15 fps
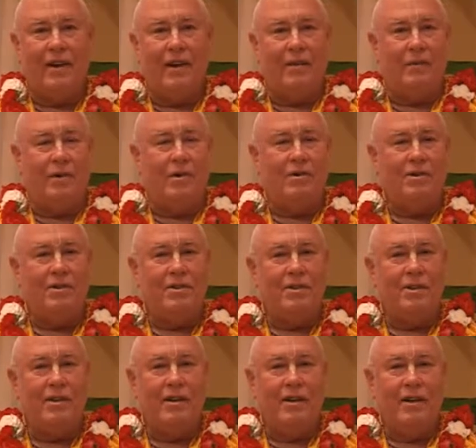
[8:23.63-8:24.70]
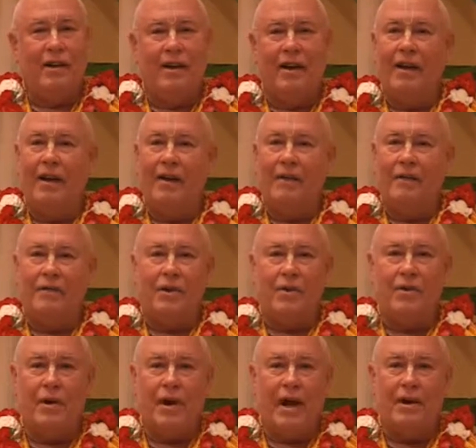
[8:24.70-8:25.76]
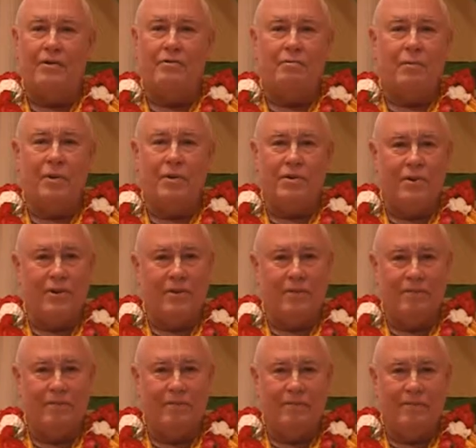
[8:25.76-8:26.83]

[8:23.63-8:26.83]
and most creative person.